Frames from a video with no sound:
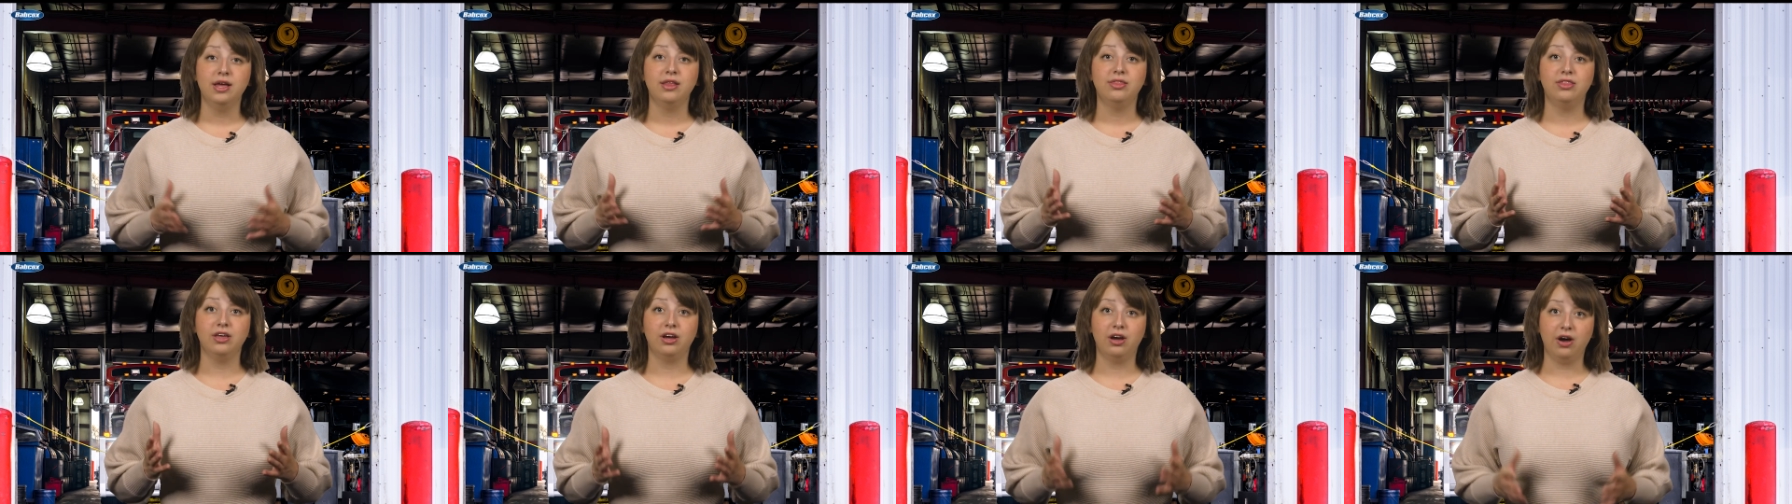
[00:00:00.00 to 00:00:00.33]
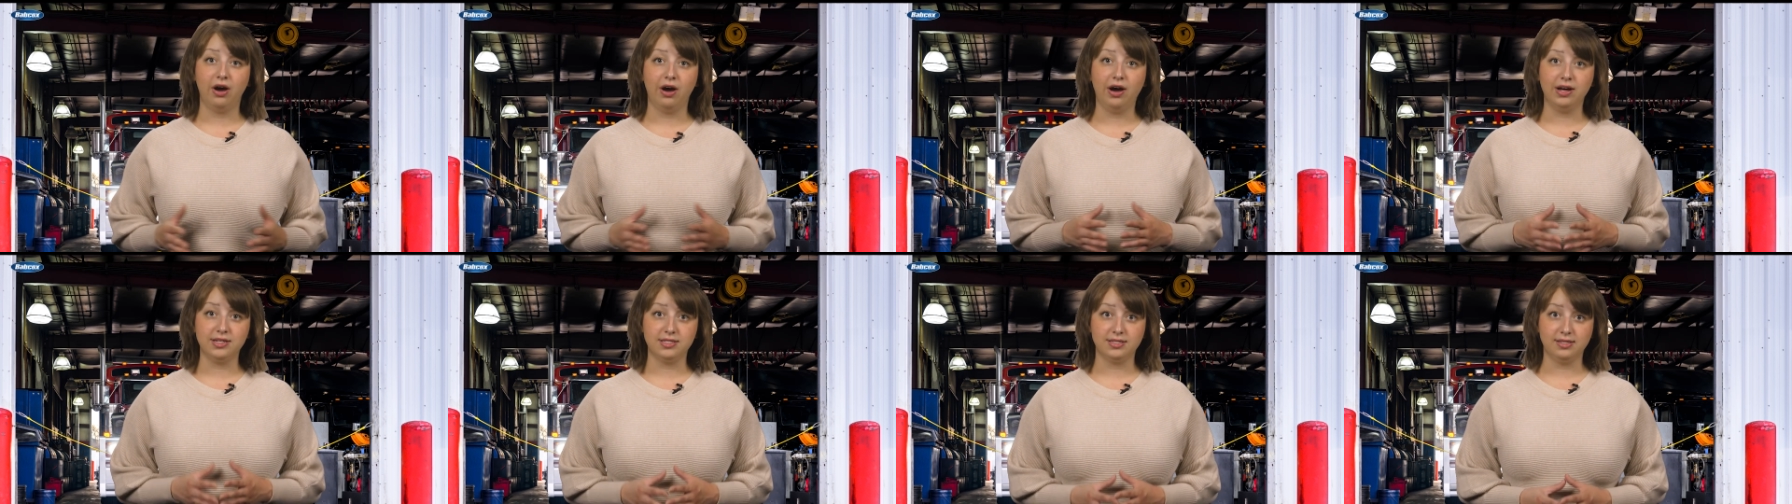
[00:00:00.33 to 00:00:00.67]
the
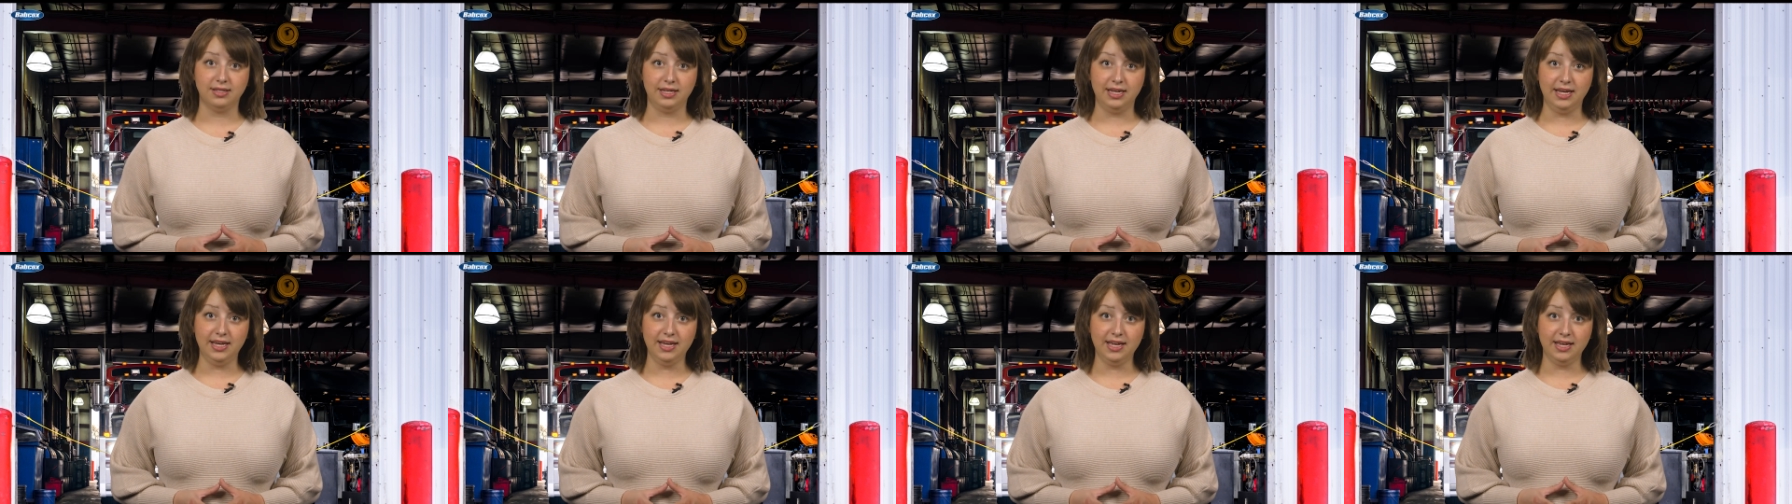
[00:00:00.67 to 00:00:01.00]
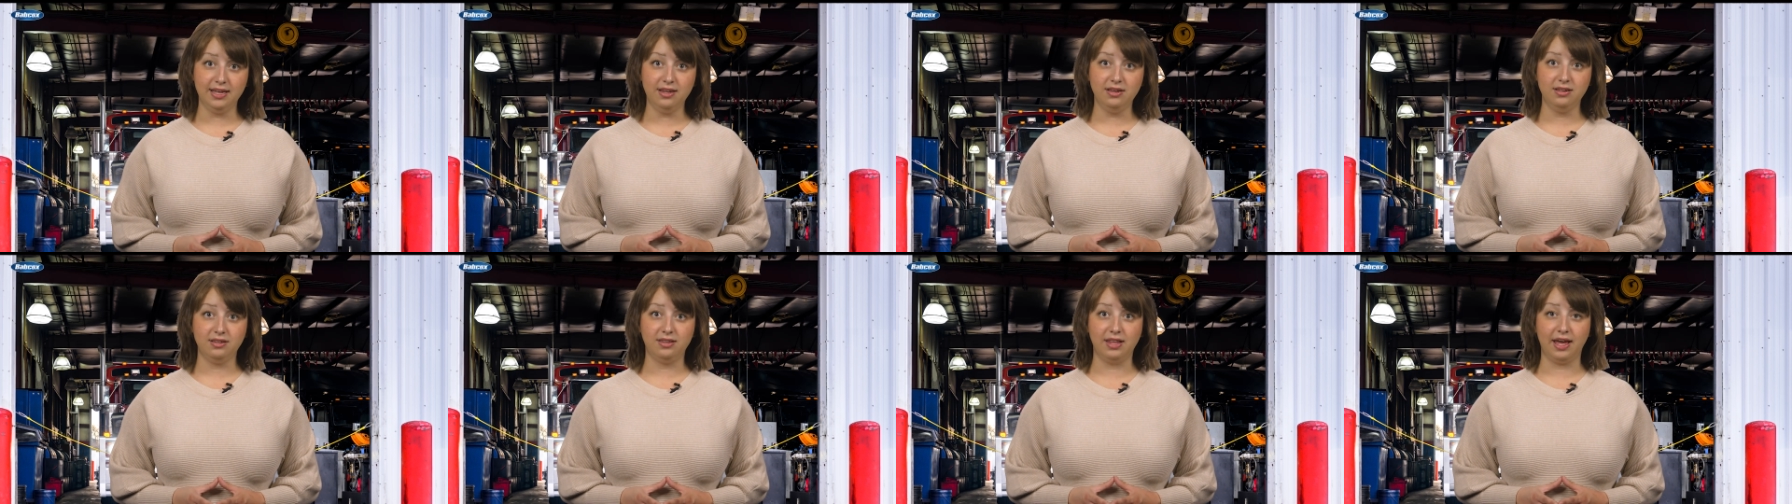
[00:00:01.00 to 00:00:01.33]
costly
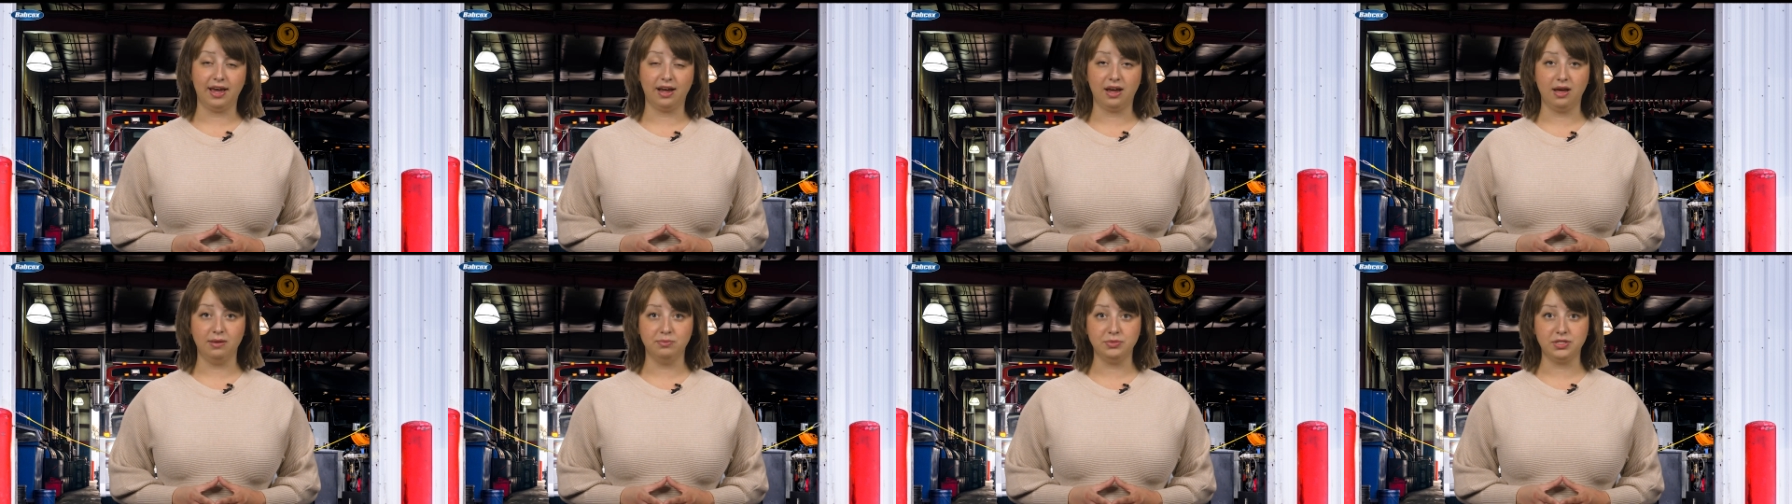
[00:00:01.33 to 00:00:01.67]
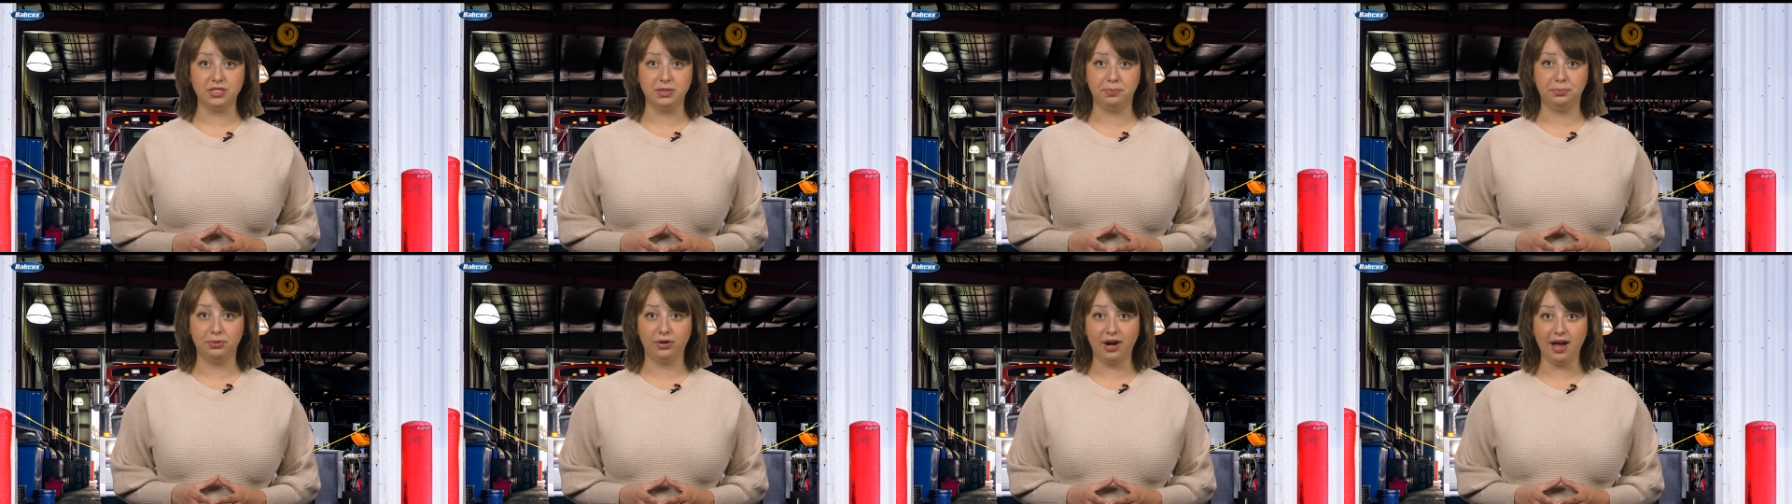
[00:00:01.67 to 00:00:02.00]
hit that comes
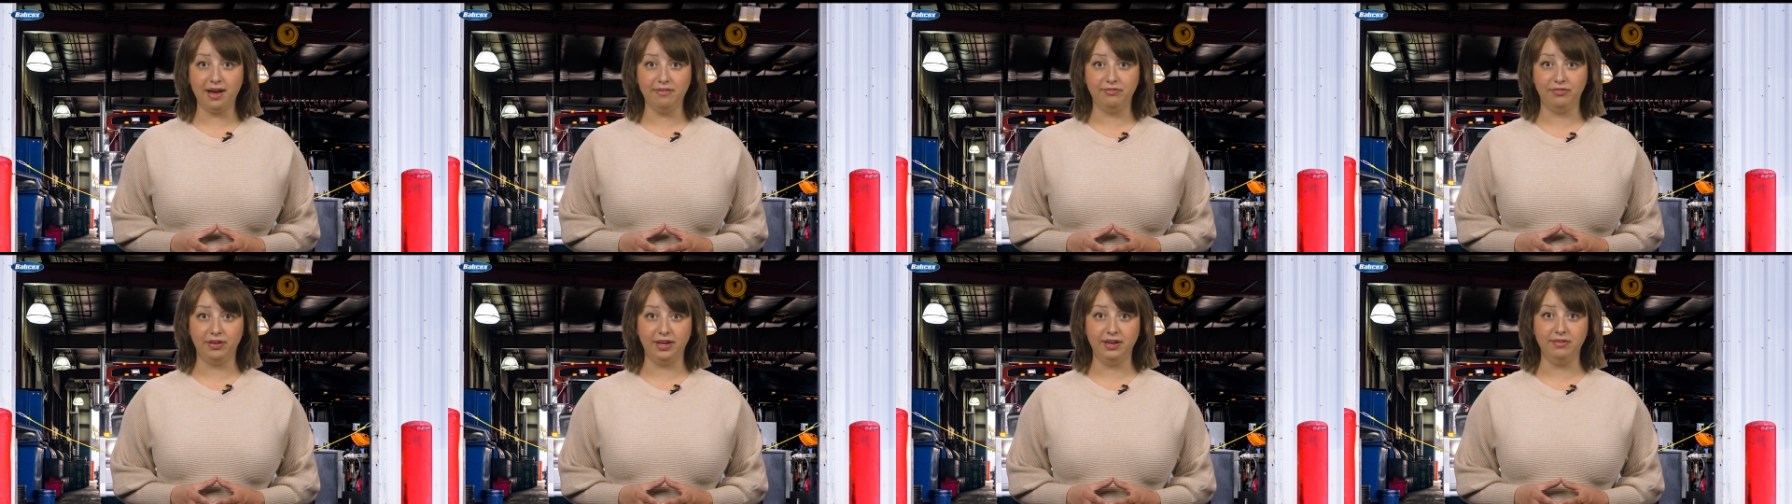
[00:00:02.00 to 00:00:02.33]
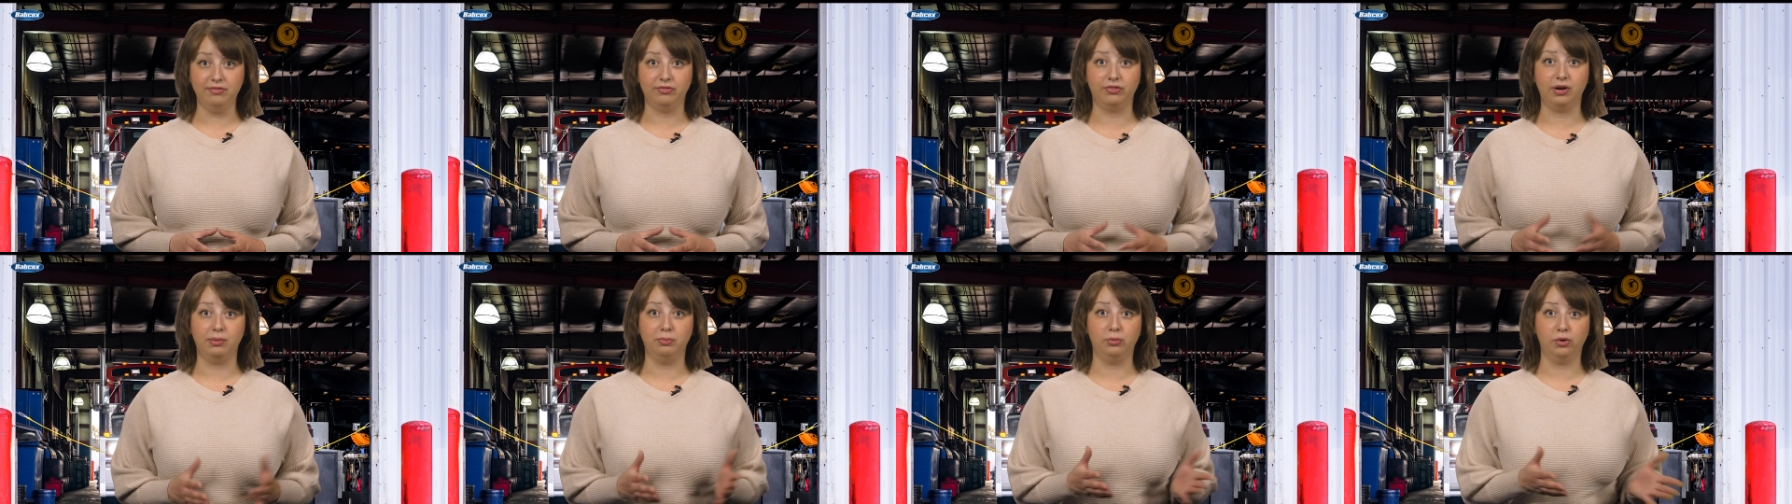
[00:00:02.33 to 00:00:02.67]
to
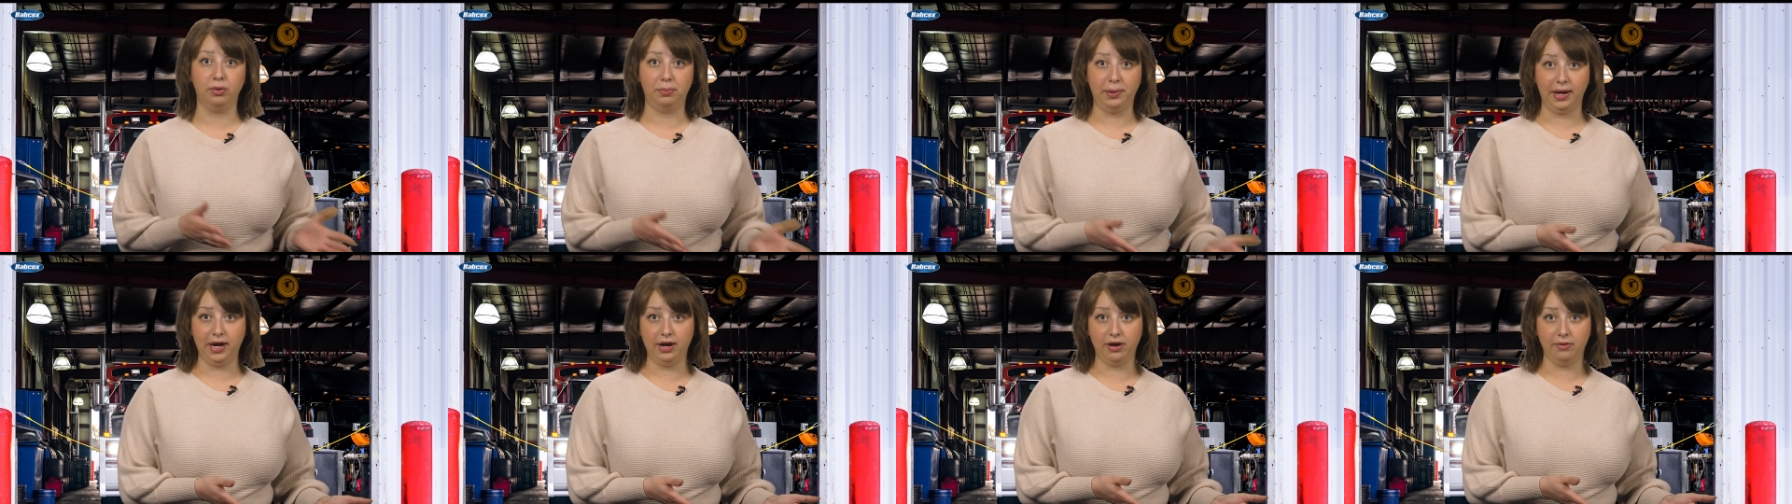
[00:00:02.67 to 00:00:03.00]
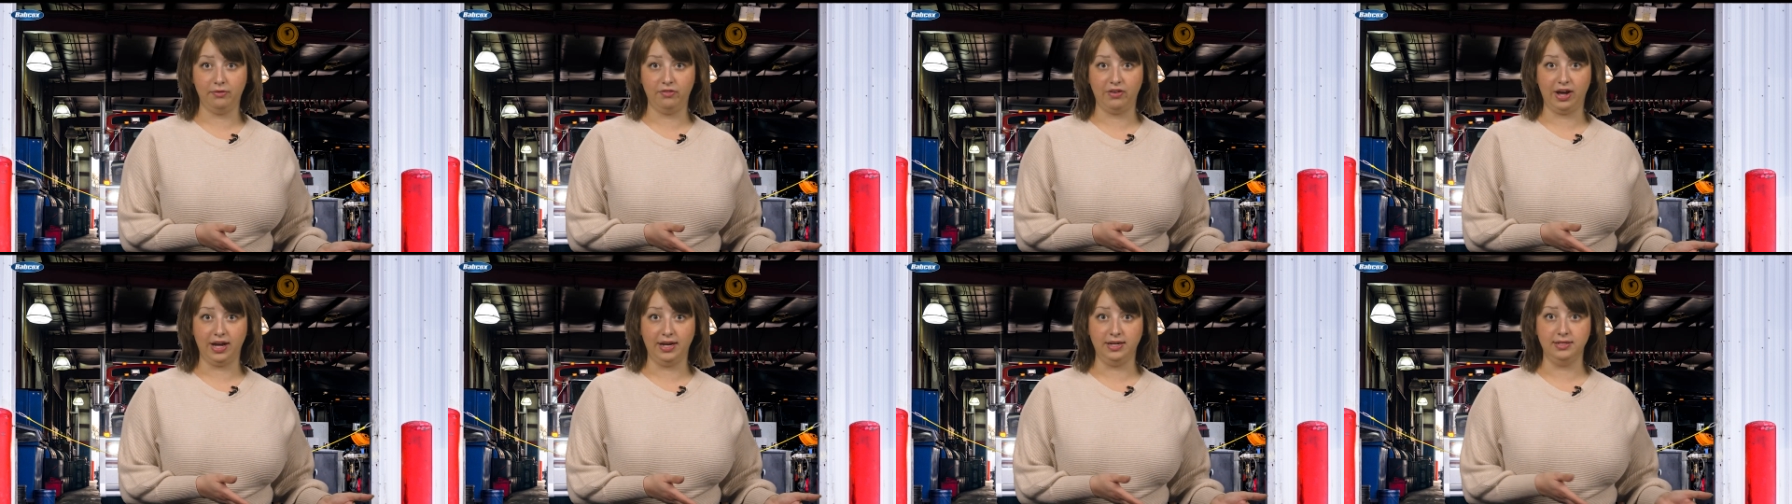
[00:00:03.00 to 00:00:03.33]
profit from repair
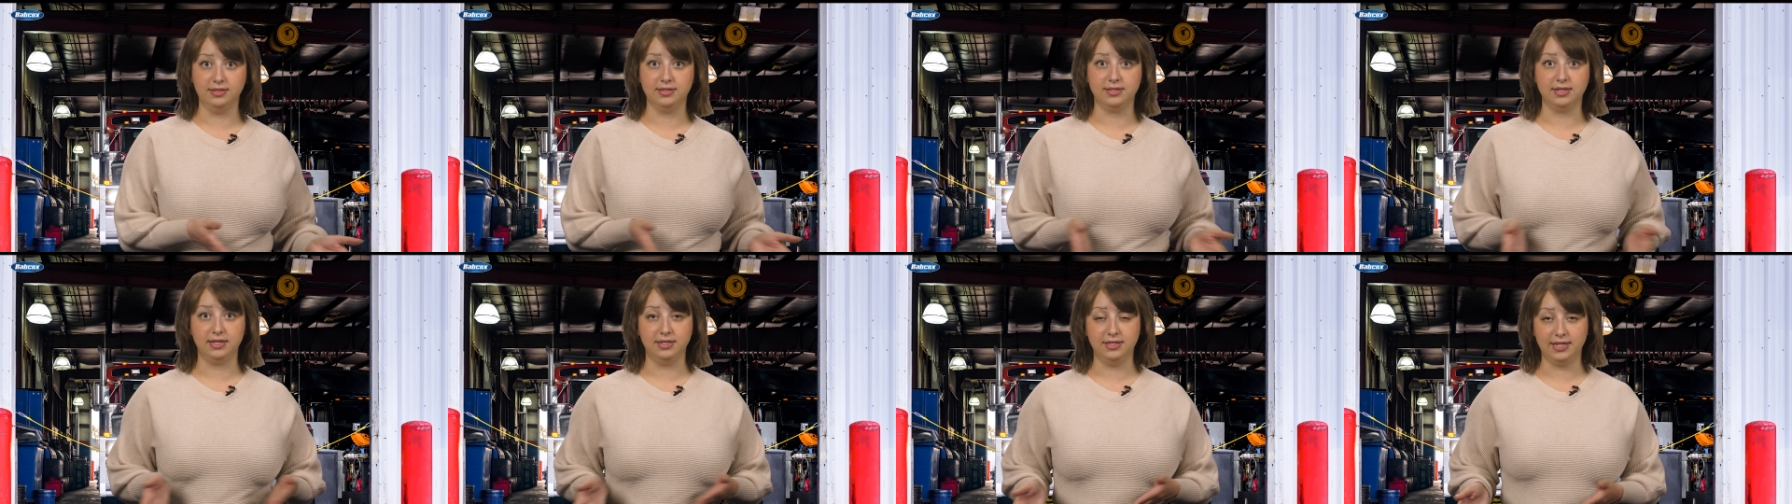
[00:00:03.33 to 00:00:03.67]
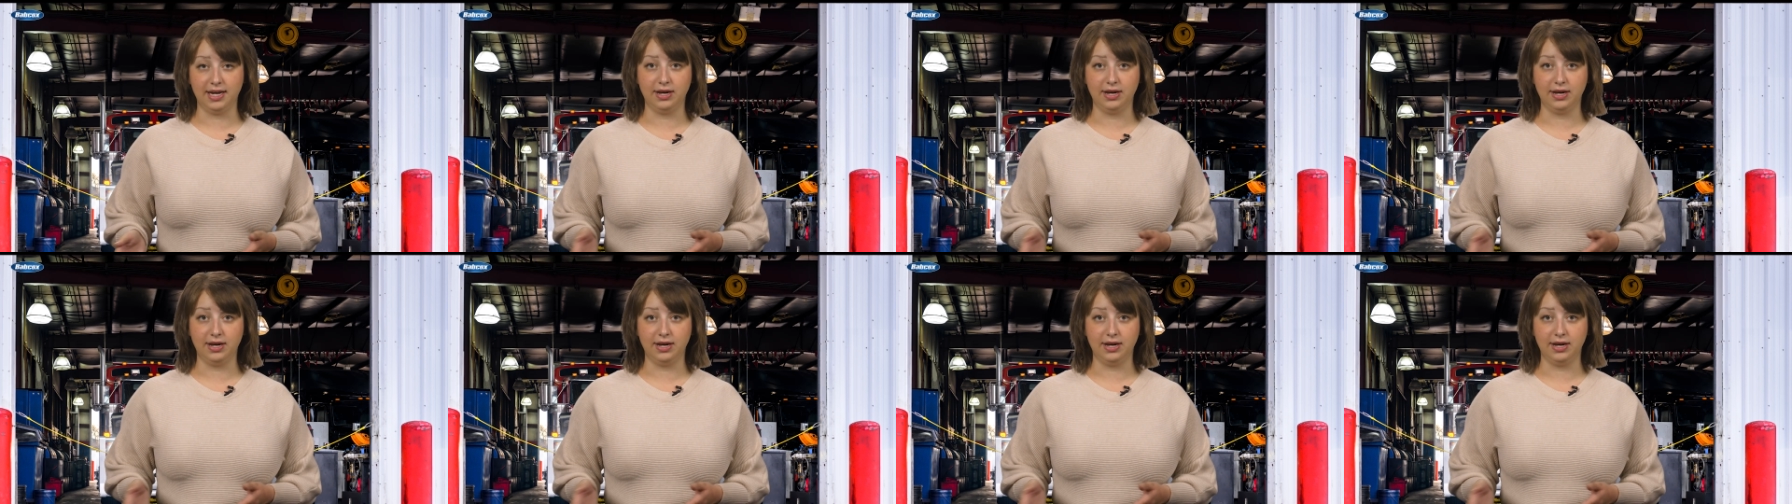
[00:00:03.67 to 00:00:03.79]
fines and